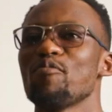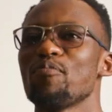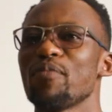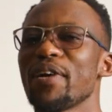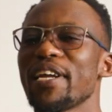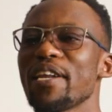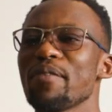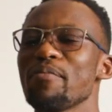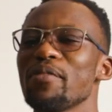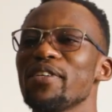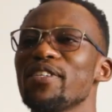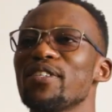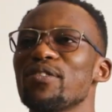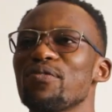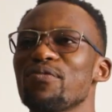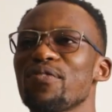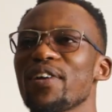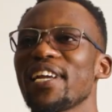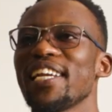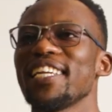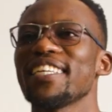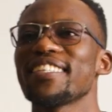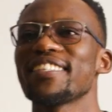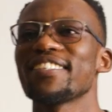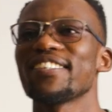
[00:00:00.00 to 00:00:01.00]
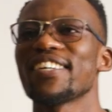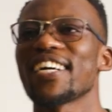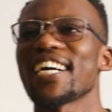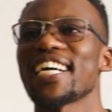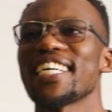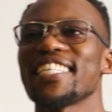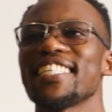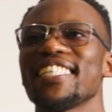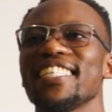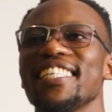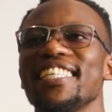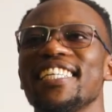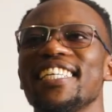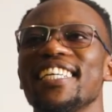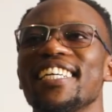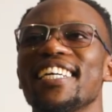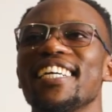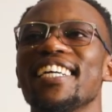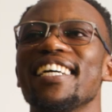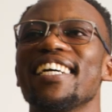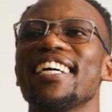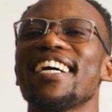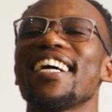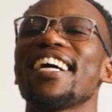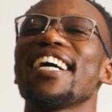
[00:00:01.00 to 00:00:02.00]
my name is Felix Ongati.
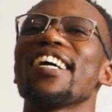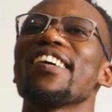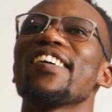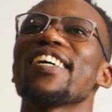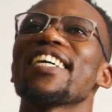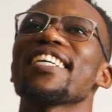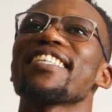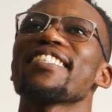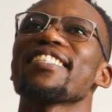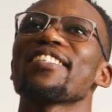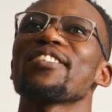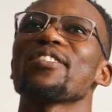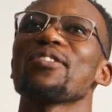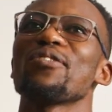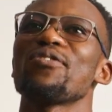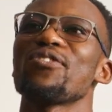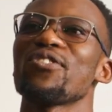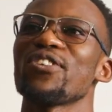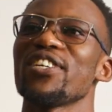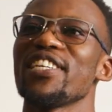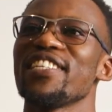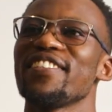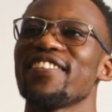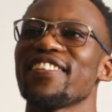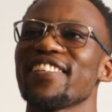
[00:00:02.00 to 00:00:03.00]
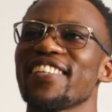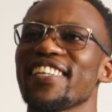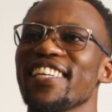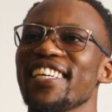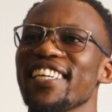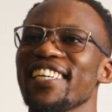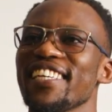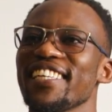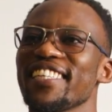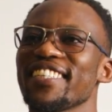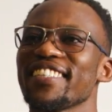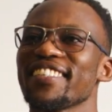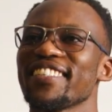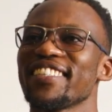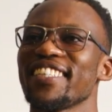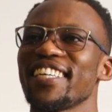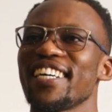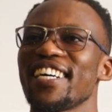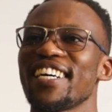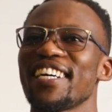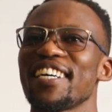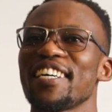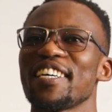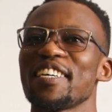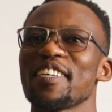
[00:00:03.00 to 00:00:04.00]
I work as a software engineer.
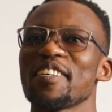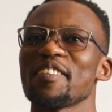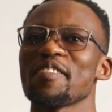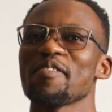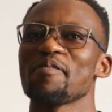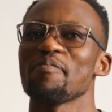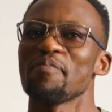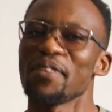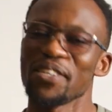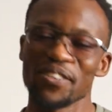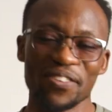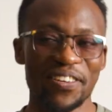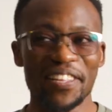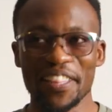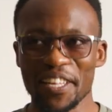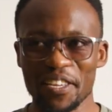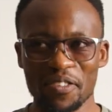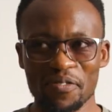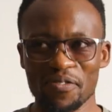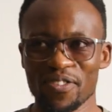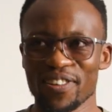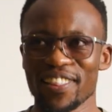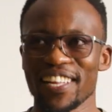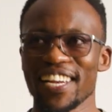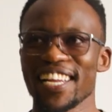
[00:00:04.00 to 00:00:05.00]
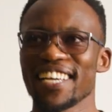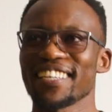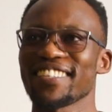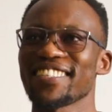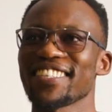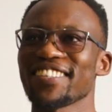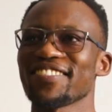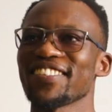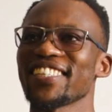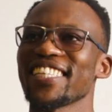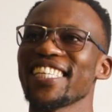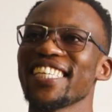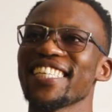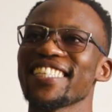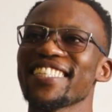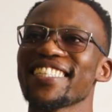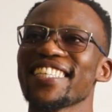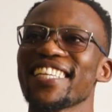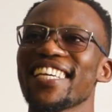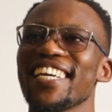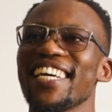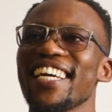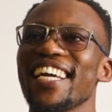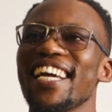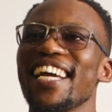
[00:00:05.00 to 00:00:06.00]
Been doing this for the last 7 years.
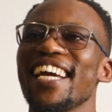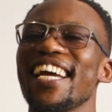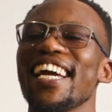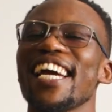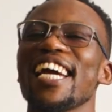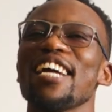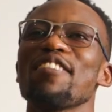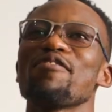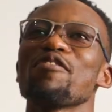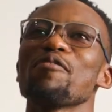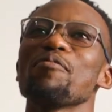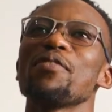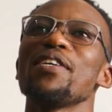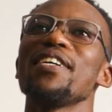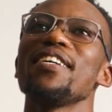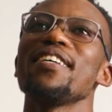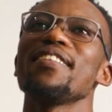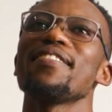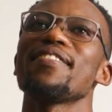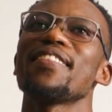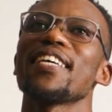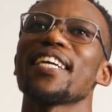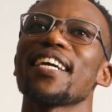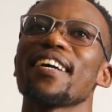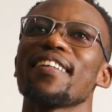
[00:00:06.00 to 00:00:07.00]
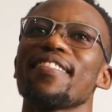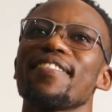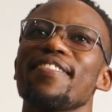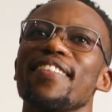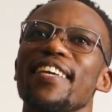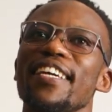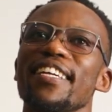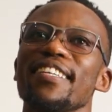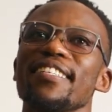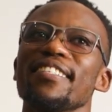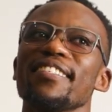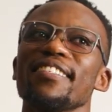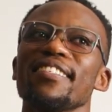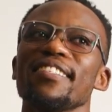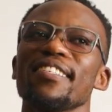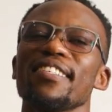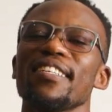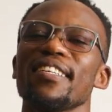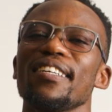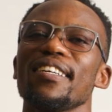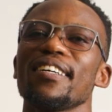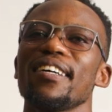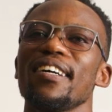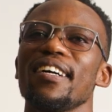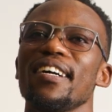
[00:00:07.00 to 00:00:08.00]
And for me, thick and thin,
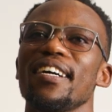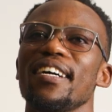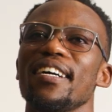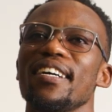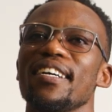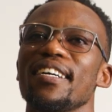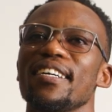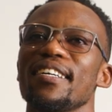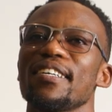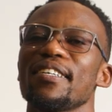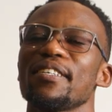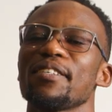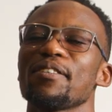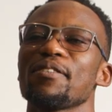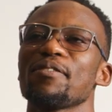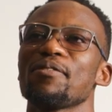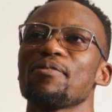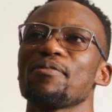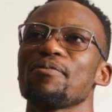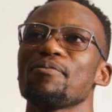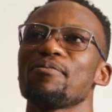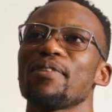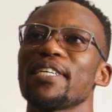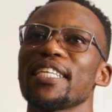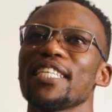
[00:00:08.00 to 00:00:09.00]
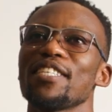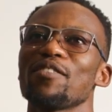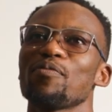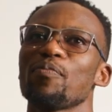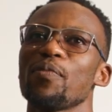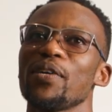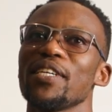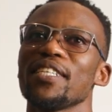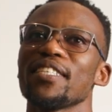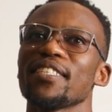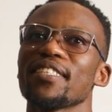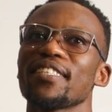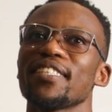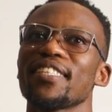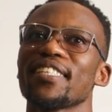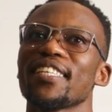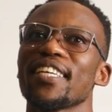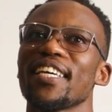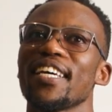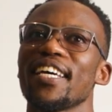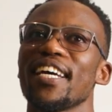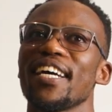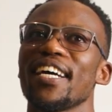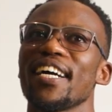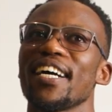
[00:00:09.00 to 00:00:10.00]
what it means,
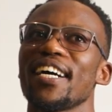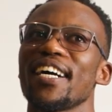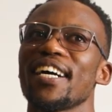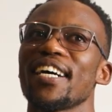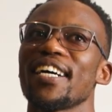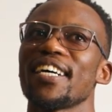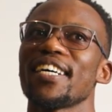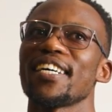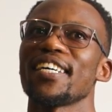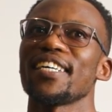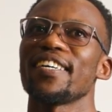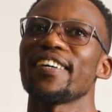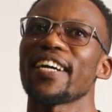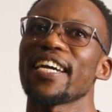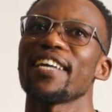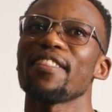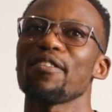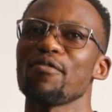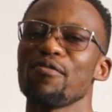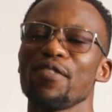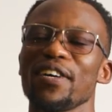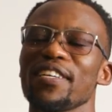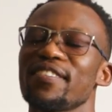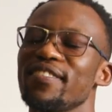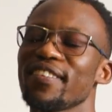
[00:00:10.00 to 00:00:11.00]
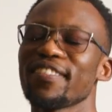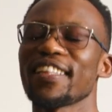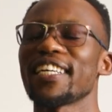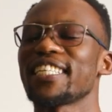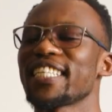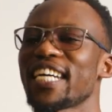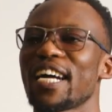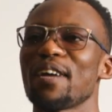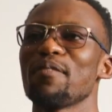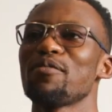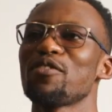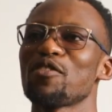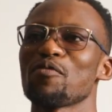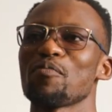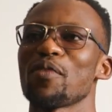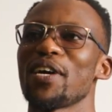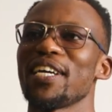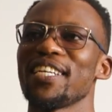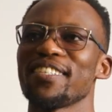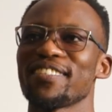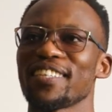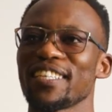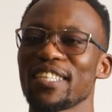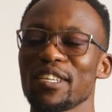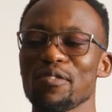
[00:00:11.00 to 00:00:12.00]
okay, the first thing that comes to mind
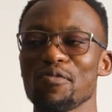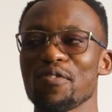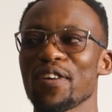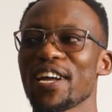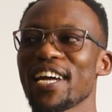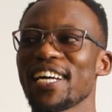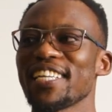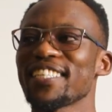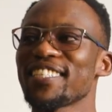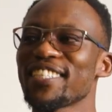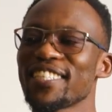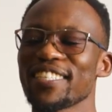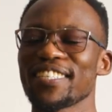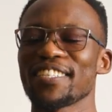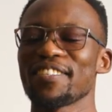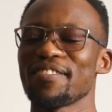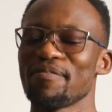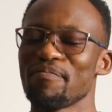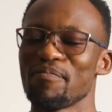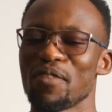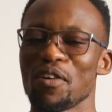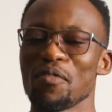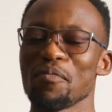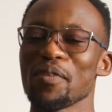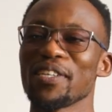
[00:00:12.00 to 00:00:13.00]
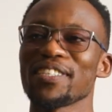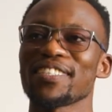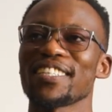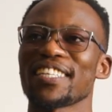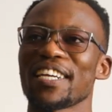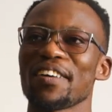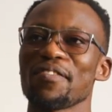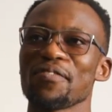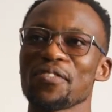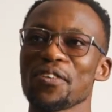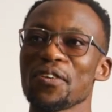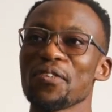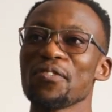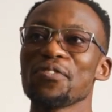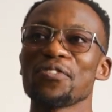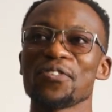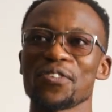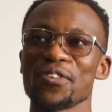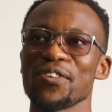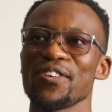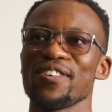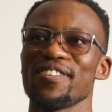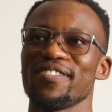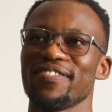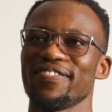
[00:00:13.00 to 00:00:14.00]
is the difficult moments that I've gone
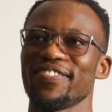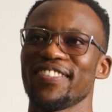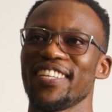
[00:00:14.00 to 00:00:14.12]
through